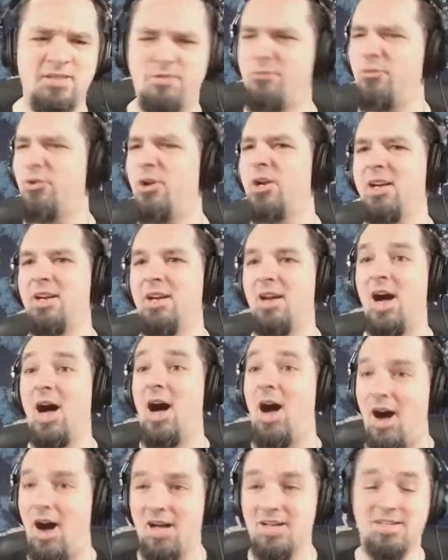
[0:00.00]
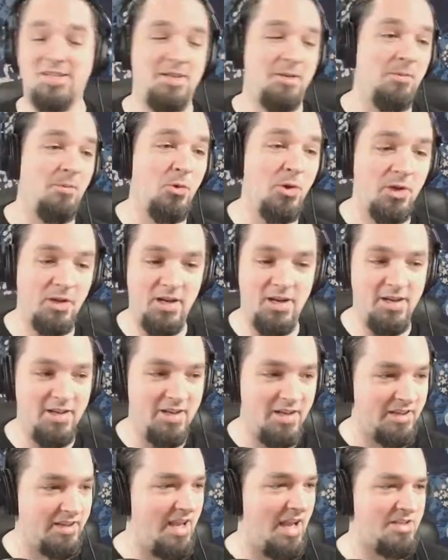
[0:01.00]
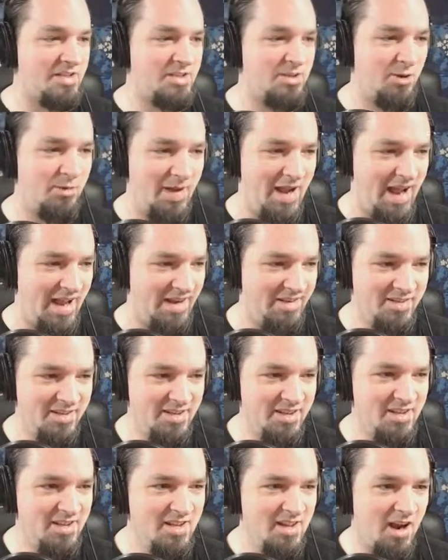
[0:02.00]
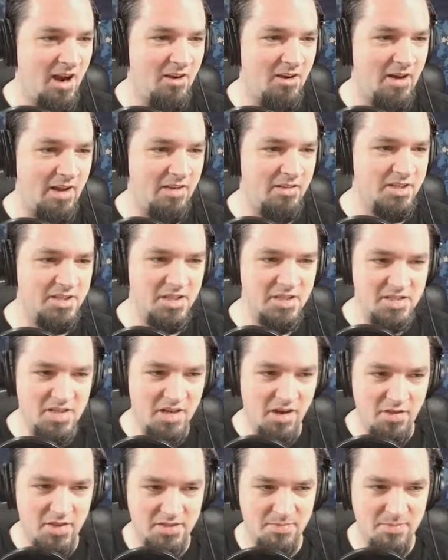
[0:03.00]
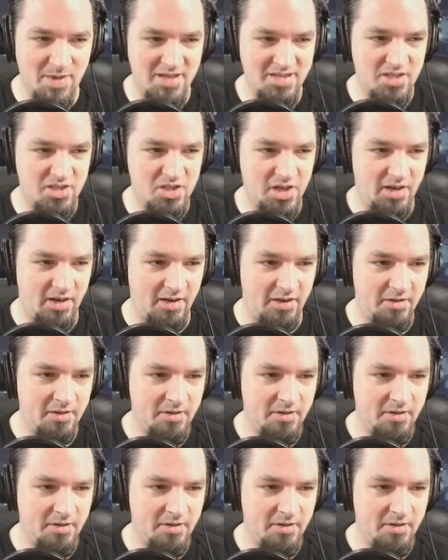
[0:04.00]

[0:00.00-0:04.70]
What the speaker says: Freaking awesome. We're going to need that so bad. All right, let's listen to this message here.